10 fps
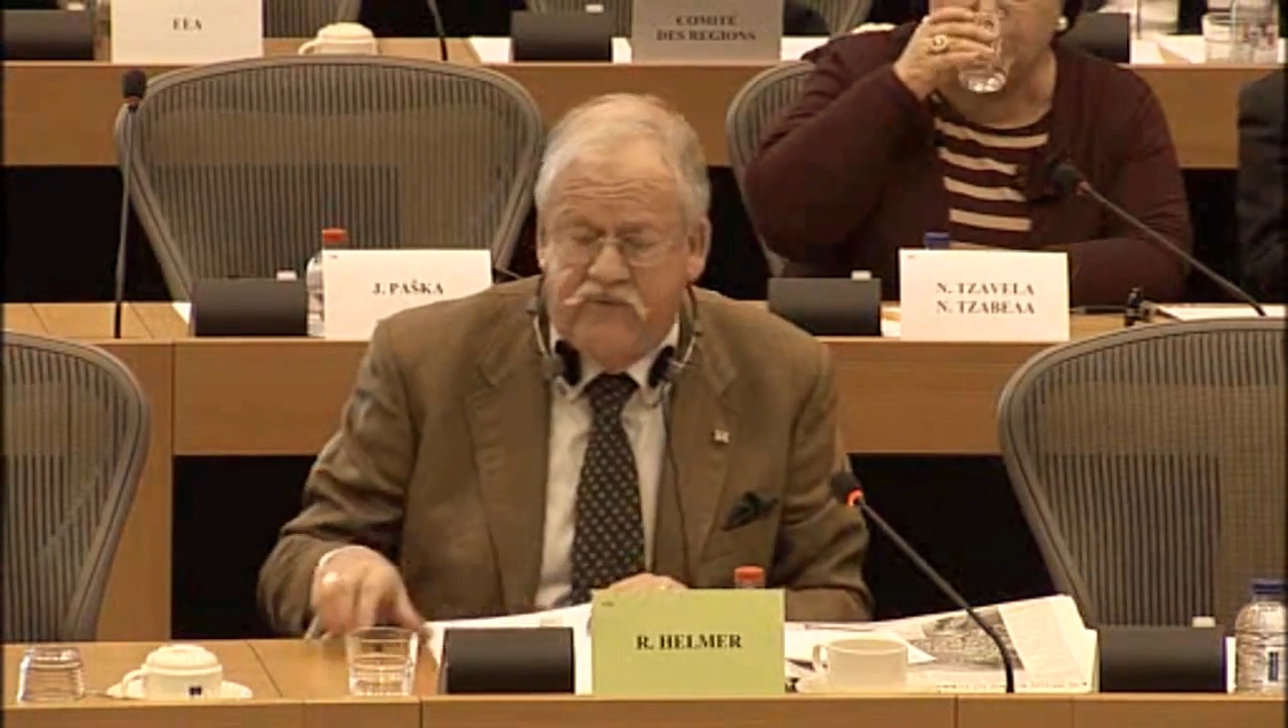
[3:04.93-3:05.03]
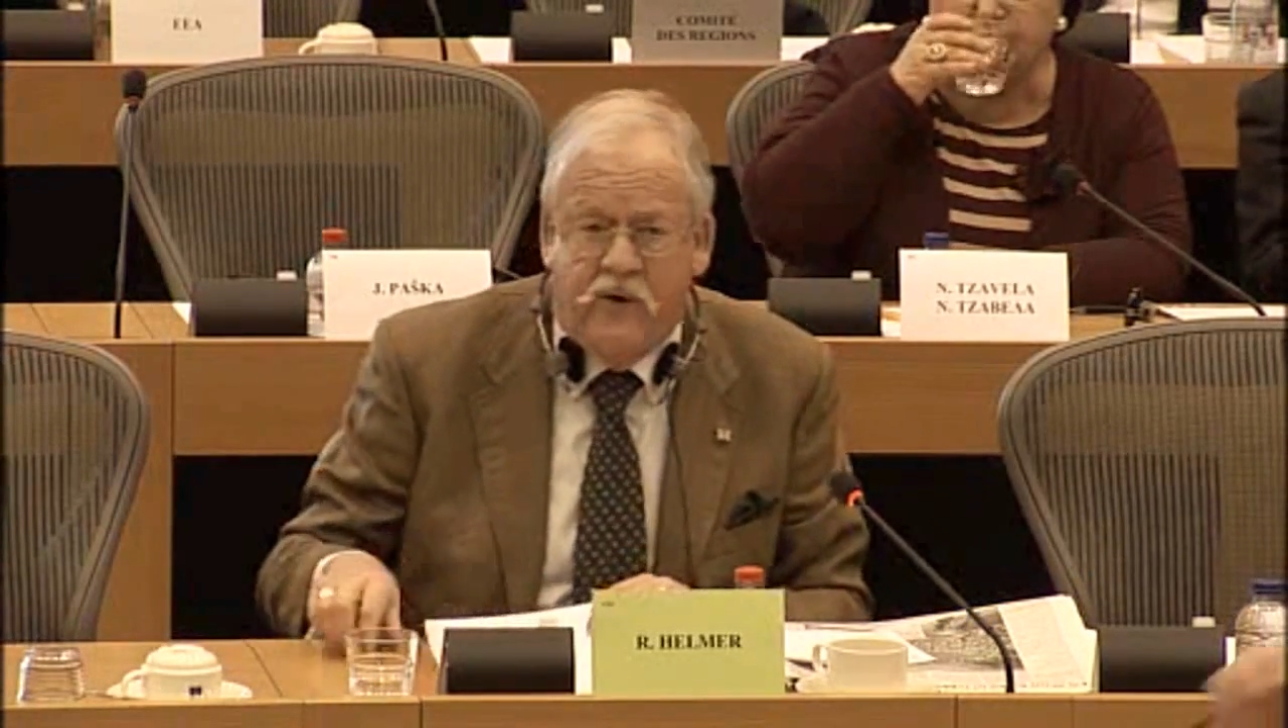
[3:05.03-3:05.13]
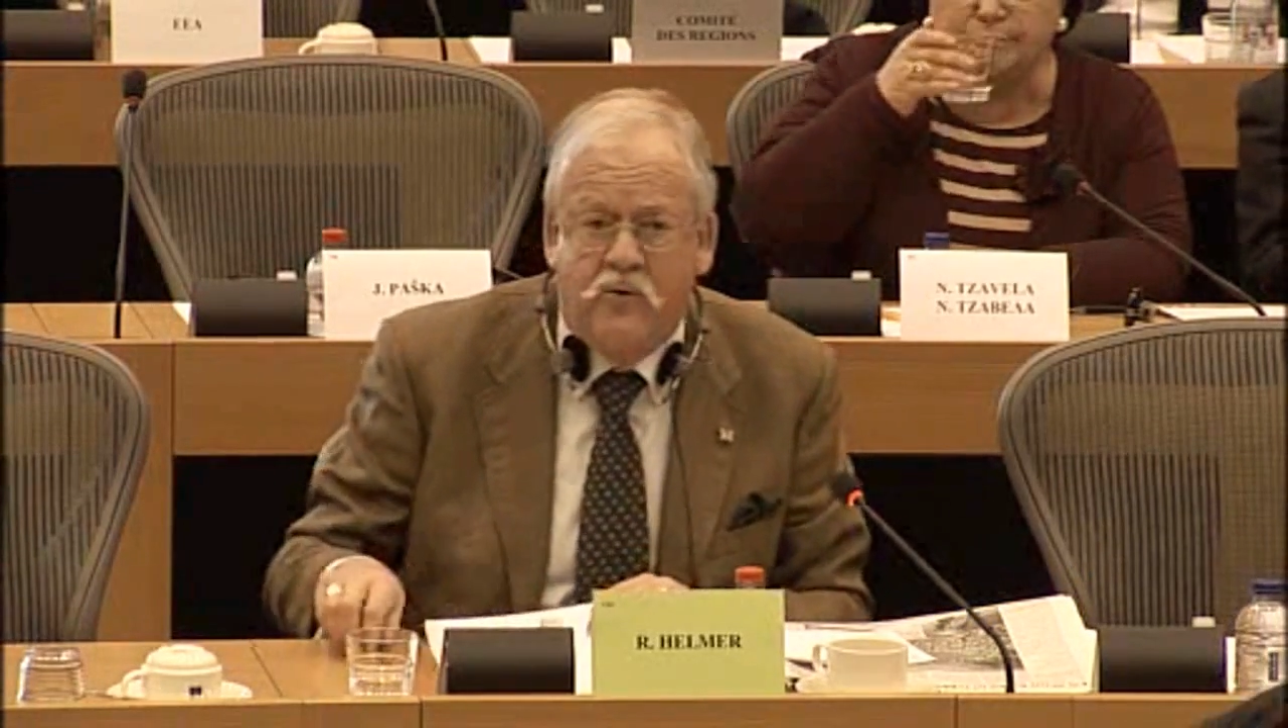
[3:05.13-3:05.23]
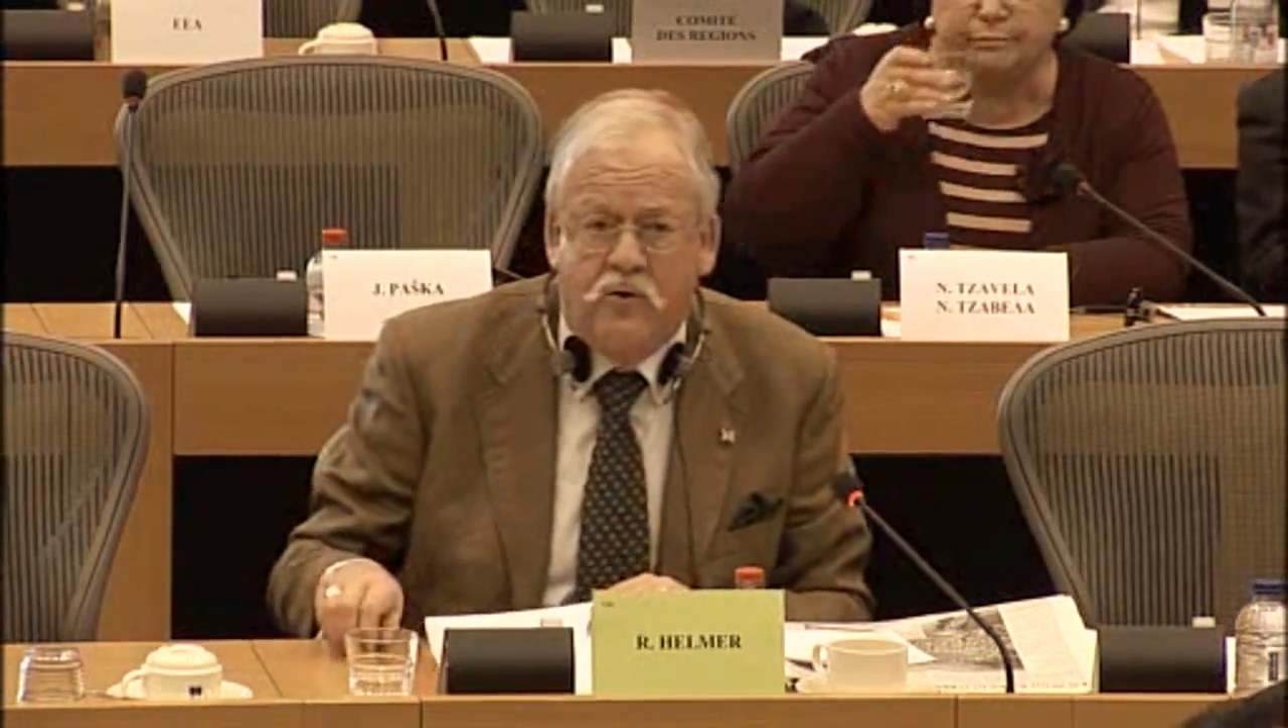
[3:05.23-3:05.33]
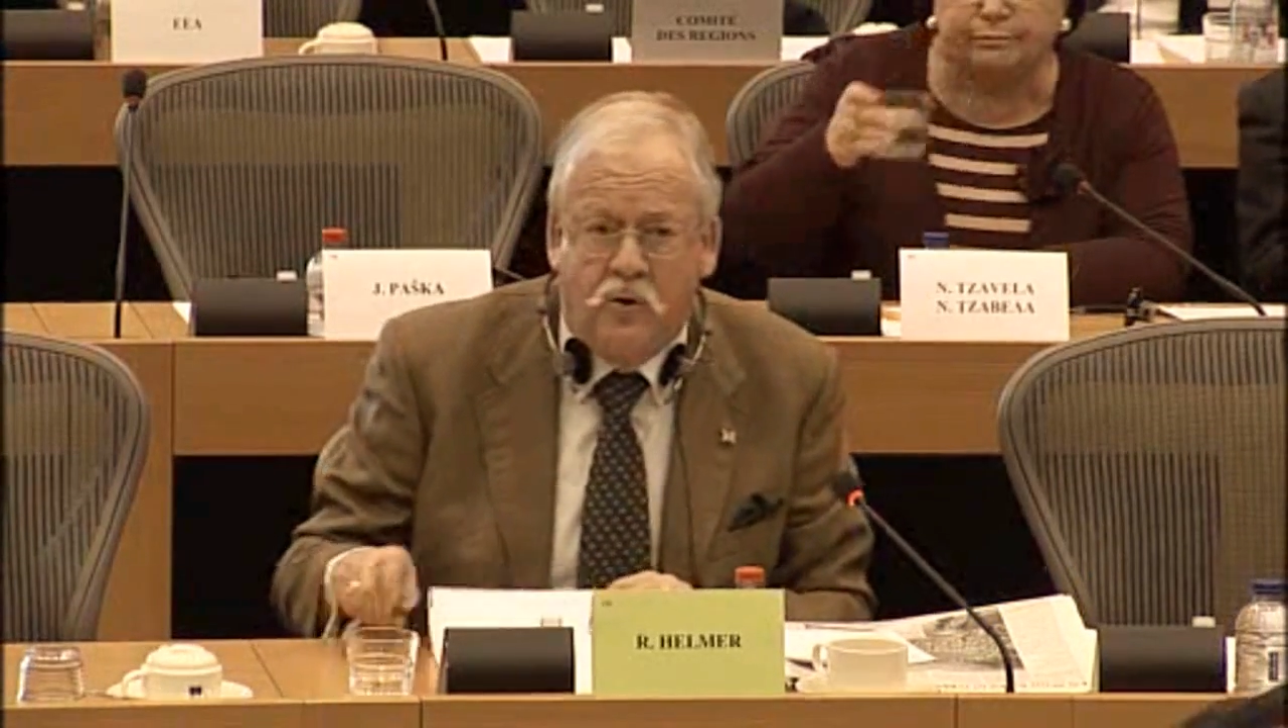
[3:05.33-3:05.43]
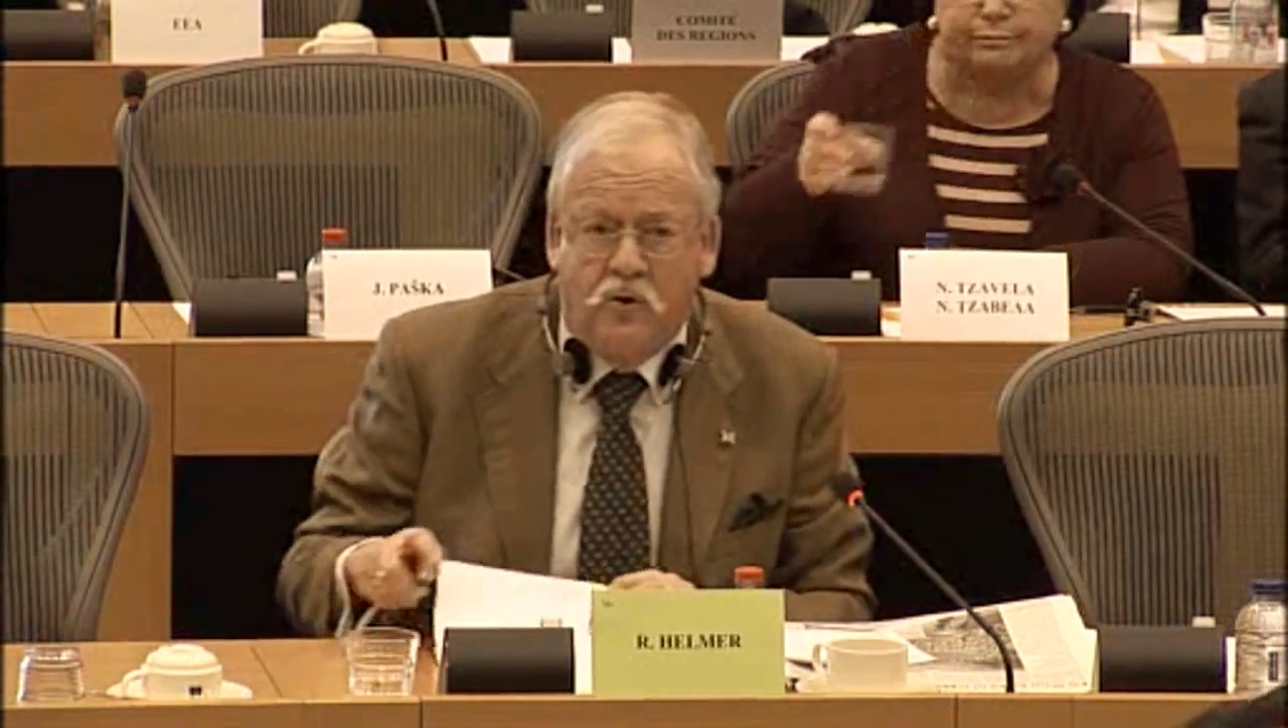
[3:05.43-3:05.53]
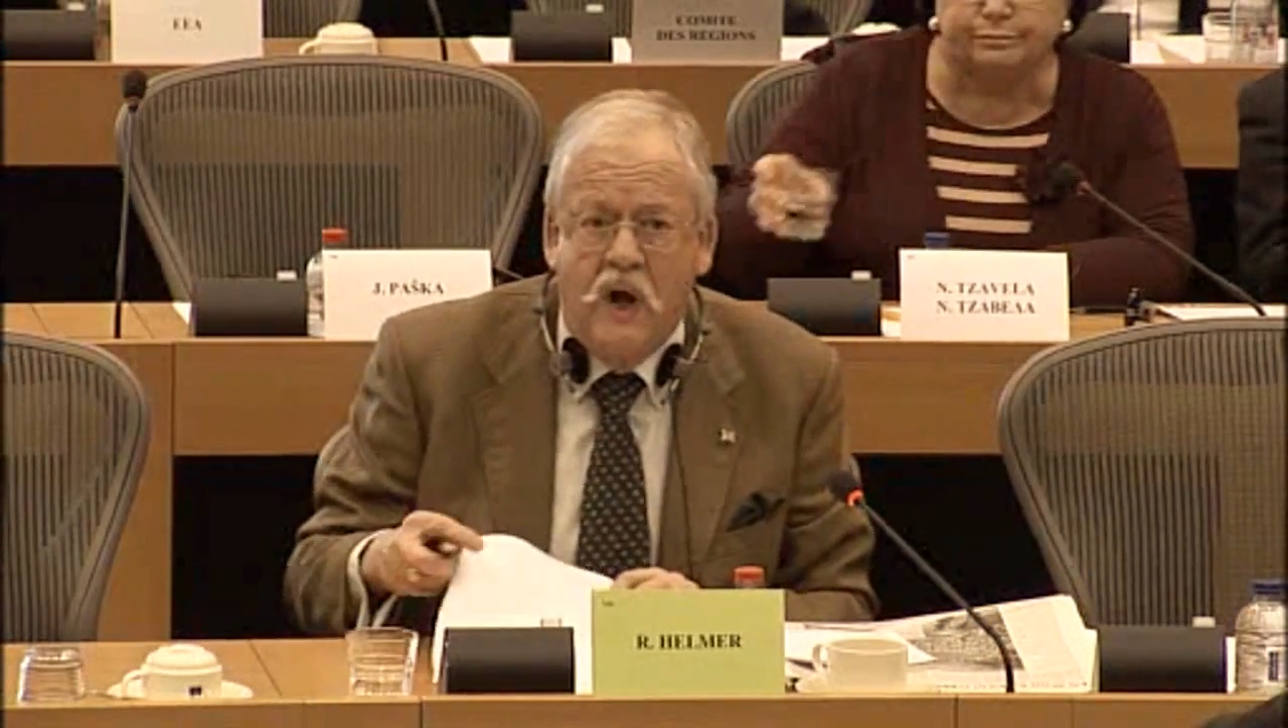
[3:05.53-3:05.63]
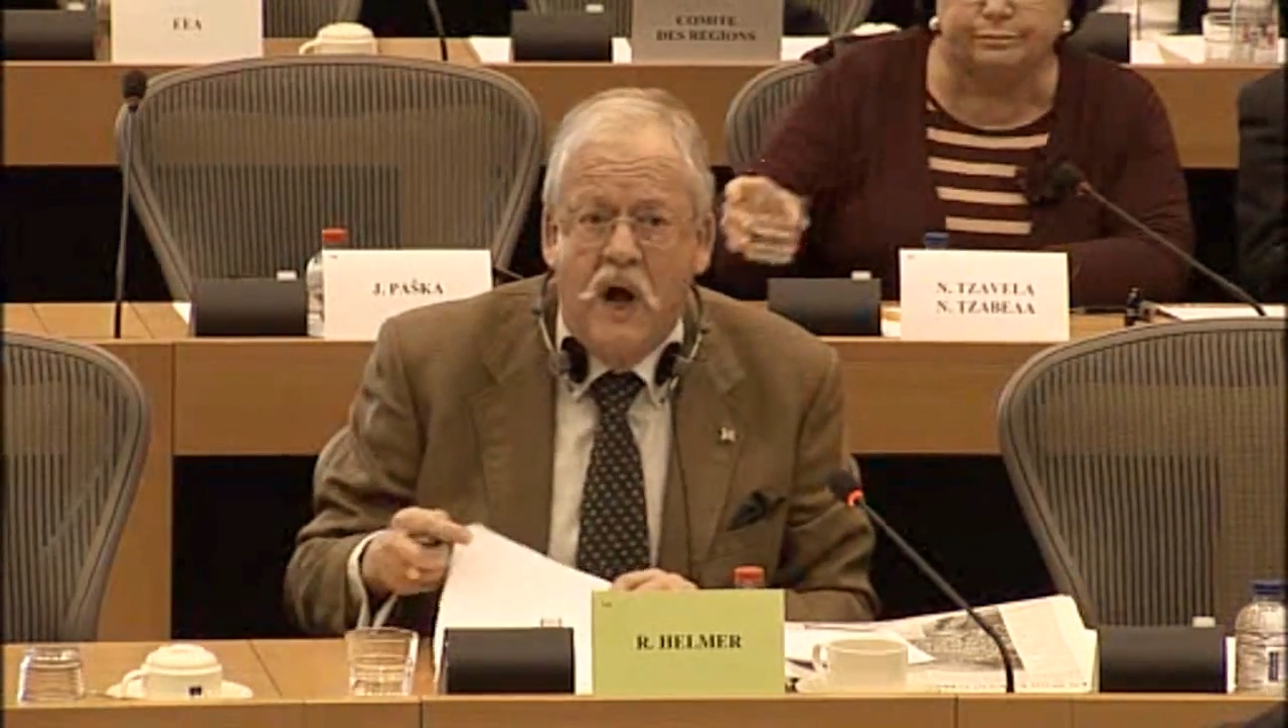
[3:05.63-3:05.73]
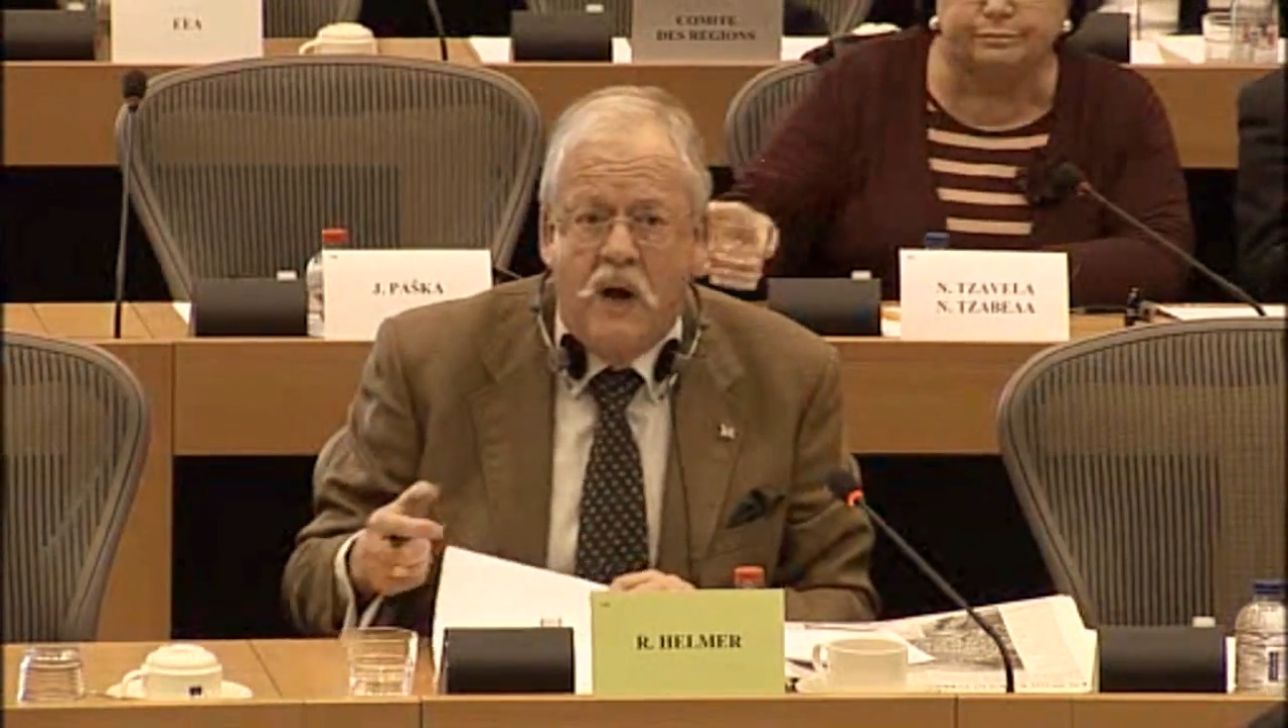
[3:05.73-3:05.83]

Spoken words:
phone call.